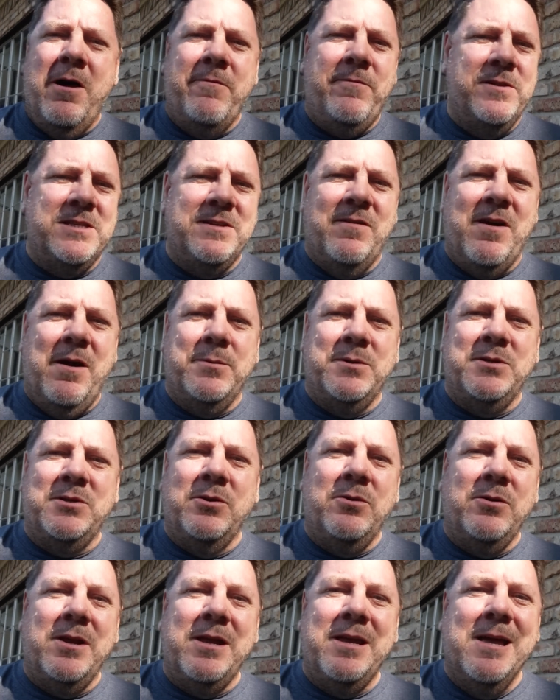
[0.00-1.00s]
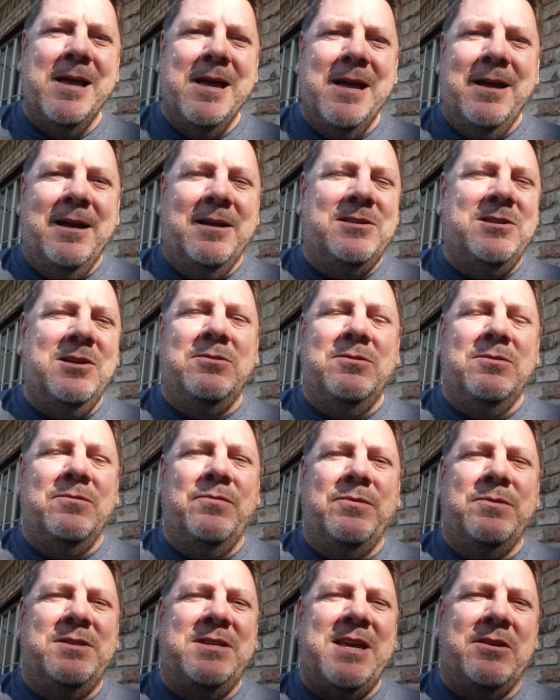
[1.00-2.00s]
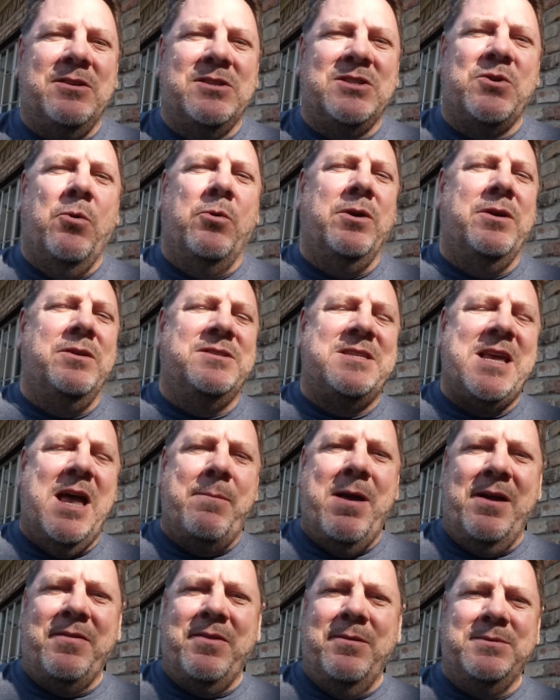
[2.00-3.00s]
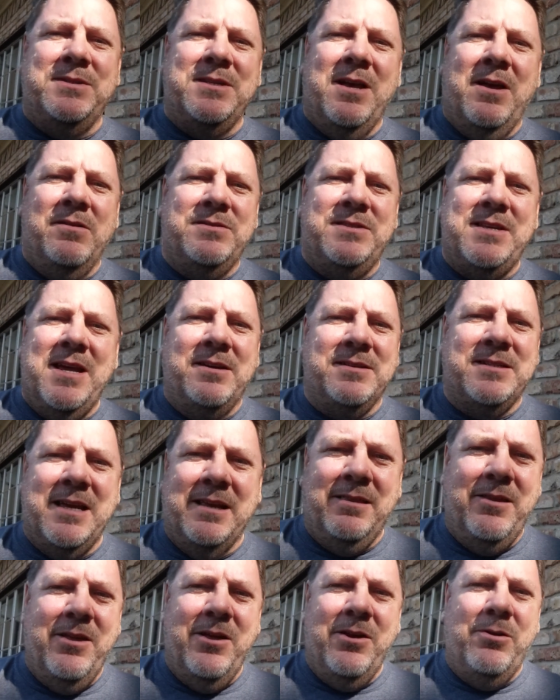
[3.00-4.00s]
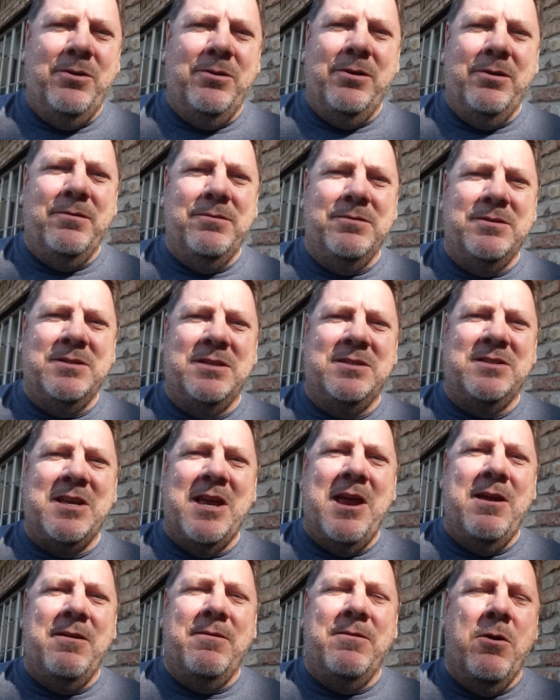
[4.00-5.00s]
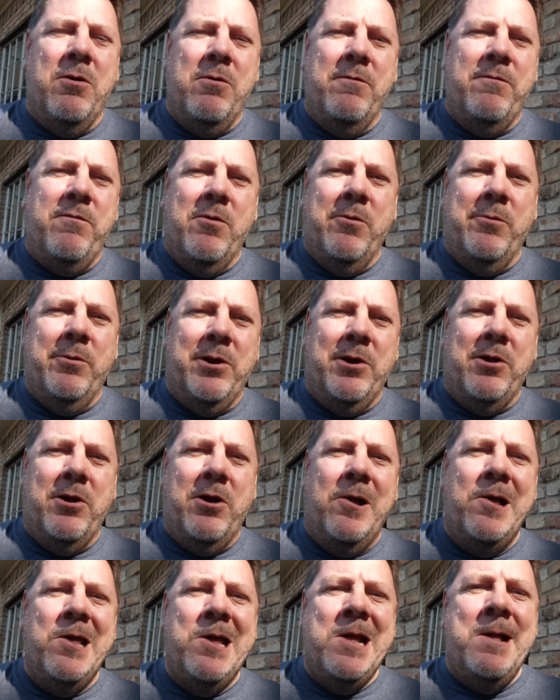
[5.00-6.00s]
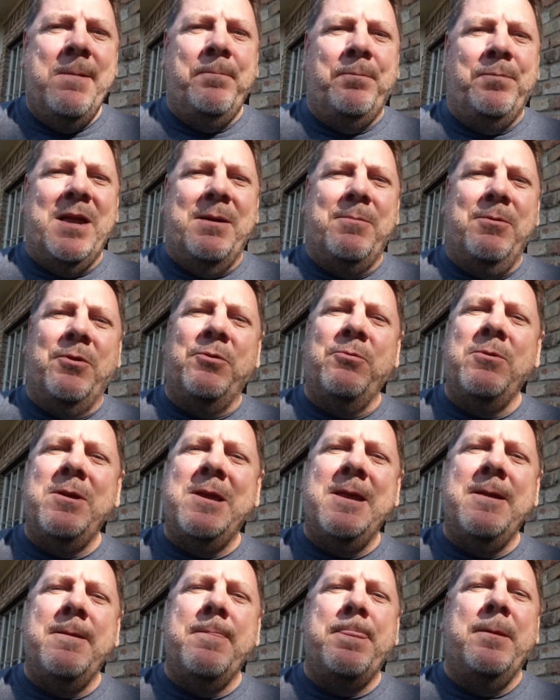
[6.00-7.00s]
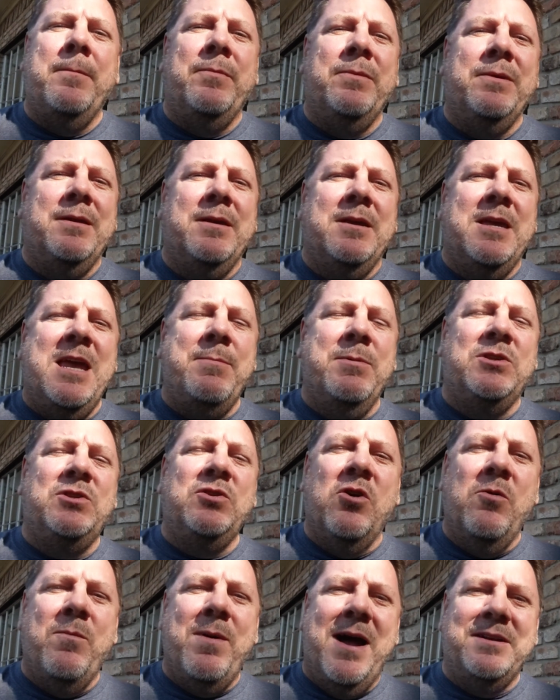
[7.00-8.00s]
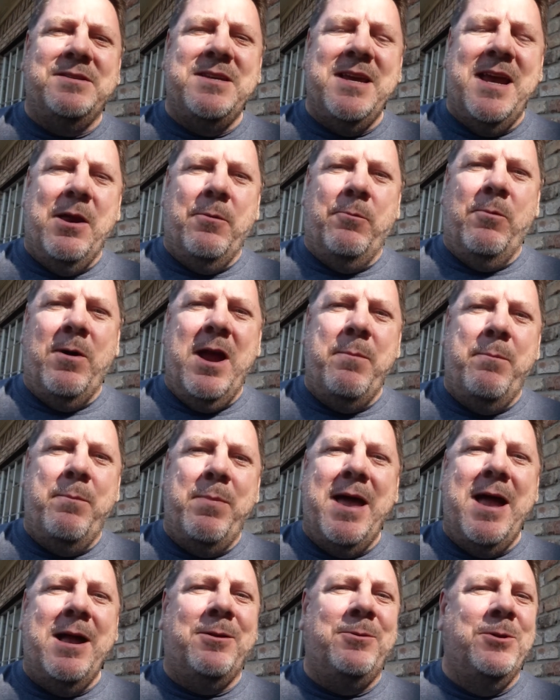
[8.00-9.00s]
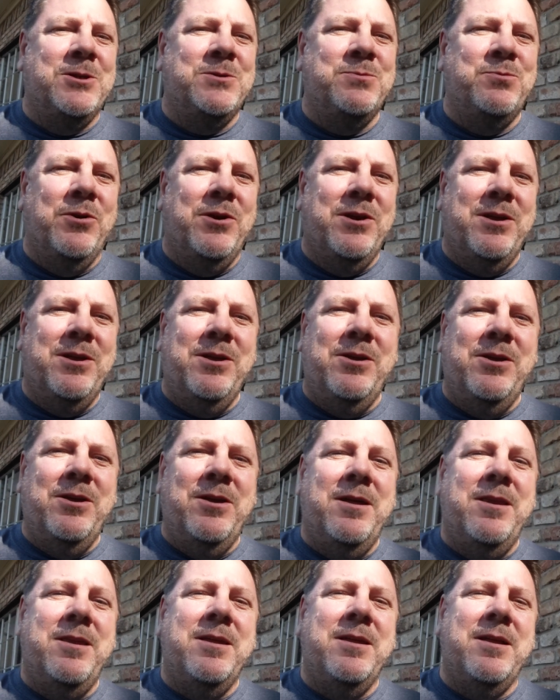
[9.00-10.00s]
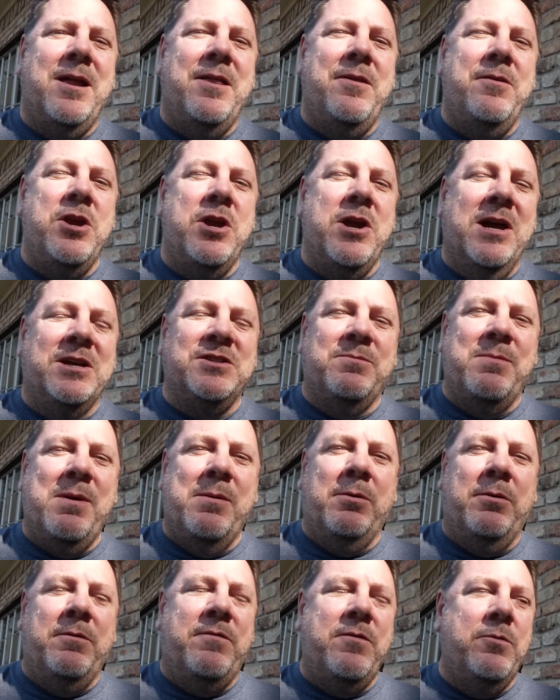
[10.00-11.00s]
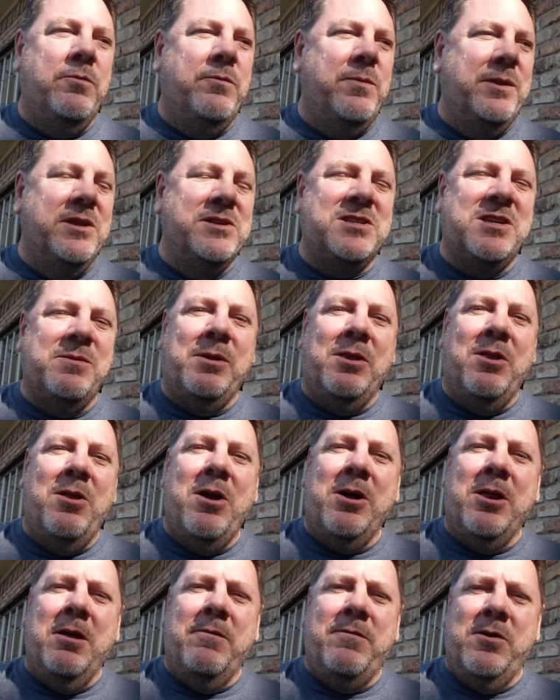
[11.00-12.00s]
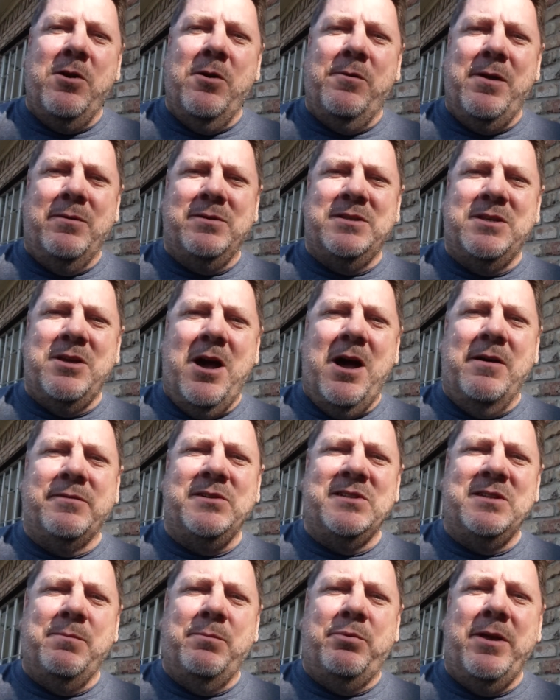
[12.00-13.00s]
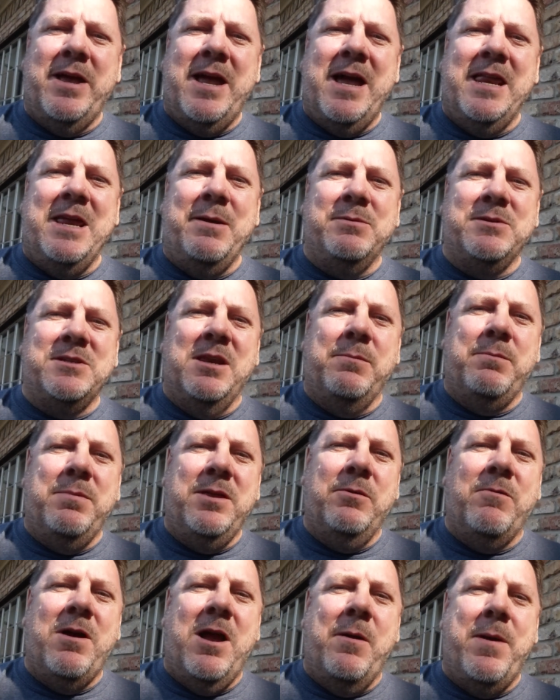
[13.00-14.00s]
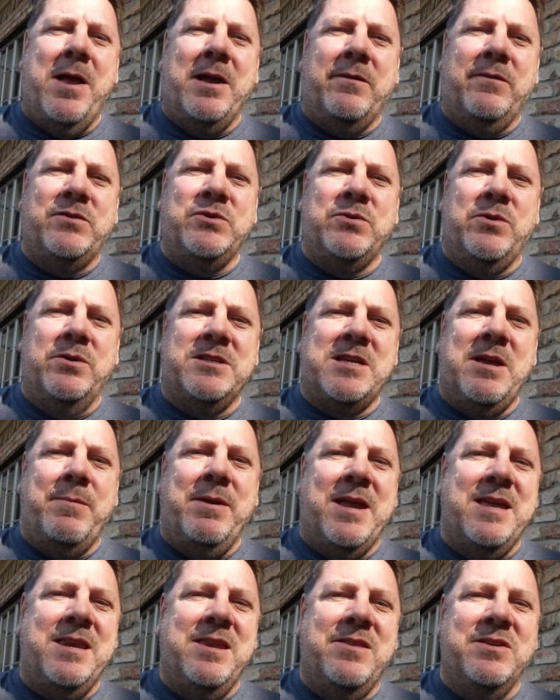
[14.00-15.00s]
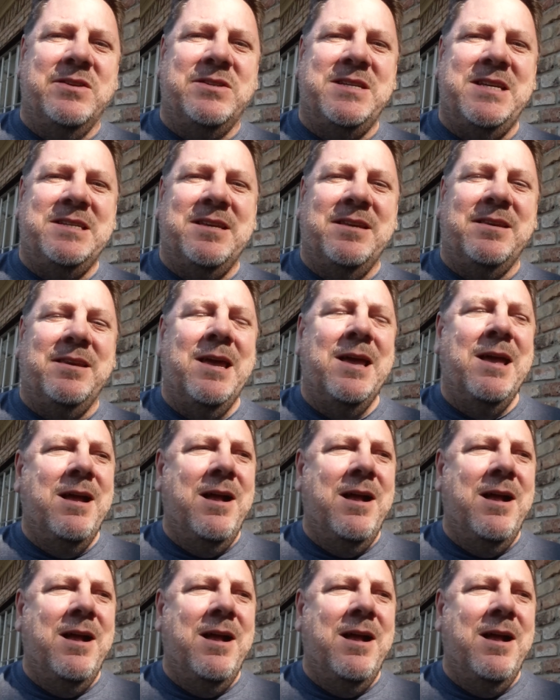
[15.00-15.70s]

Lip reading: offensive opportunity. Until Seattle scored and sat back themselves, Dallas had little to say going forward at all. Number three, Imatu Amasi at right back looks pretty good. You guys remember, if you've been listening to me long enough, you know that was the offseason plan. He was going to be the right back of choice coming into the season